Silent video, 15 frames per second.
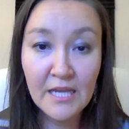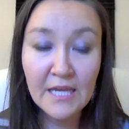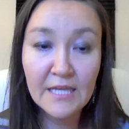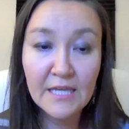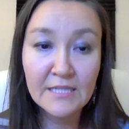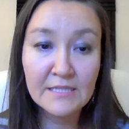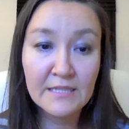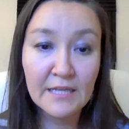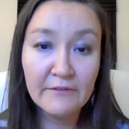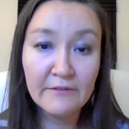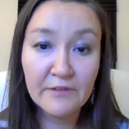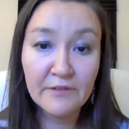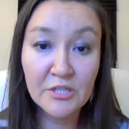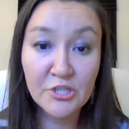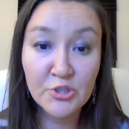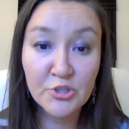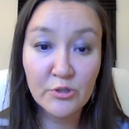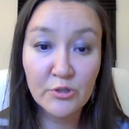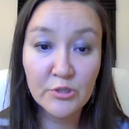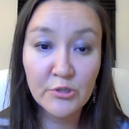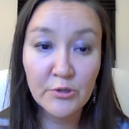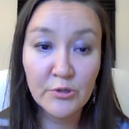It's like very
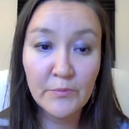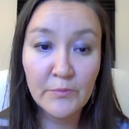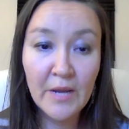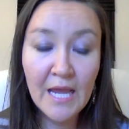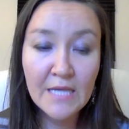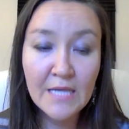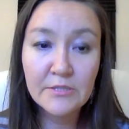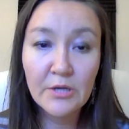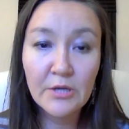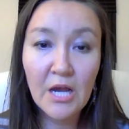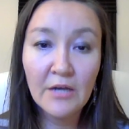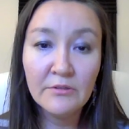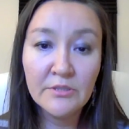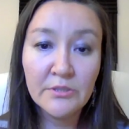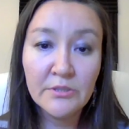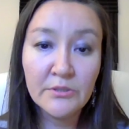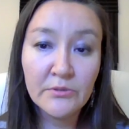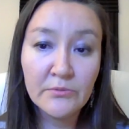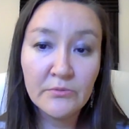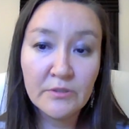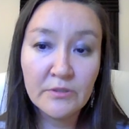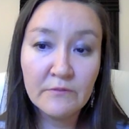short term. So how do
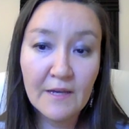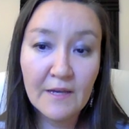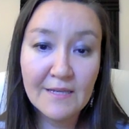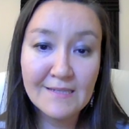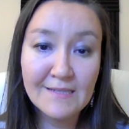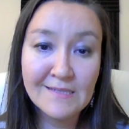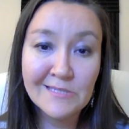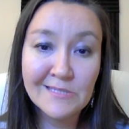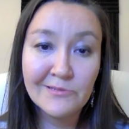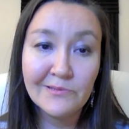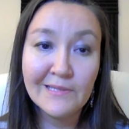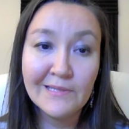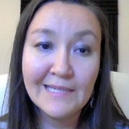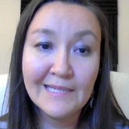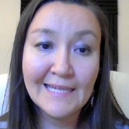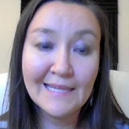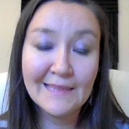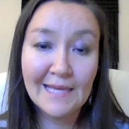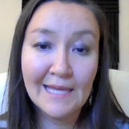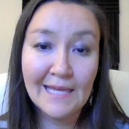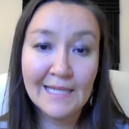you advise to link that